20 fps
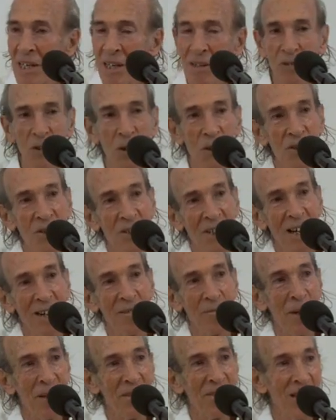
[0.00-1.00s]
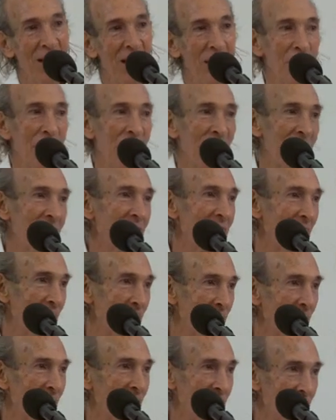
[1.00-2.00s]
Of course, Star of Bethlehem, there are
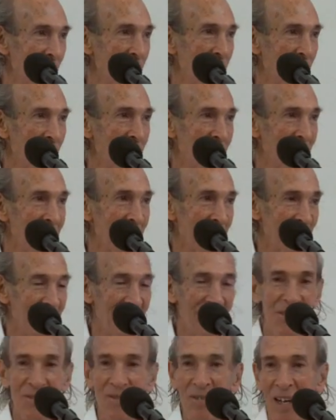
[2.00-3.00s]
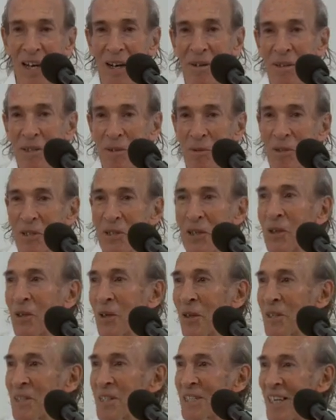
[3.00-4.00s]
several different flowers which are
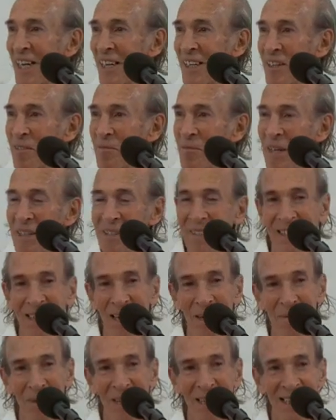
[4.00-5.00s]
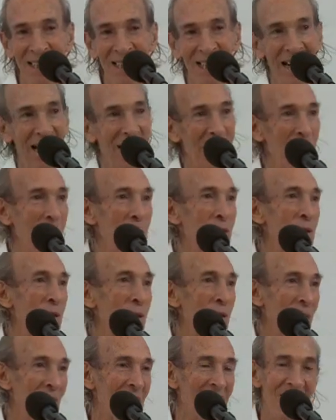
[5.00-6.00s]
called Star of Bethlehem. I know
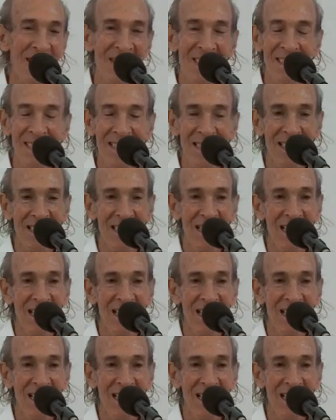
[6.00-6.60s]
2 at least.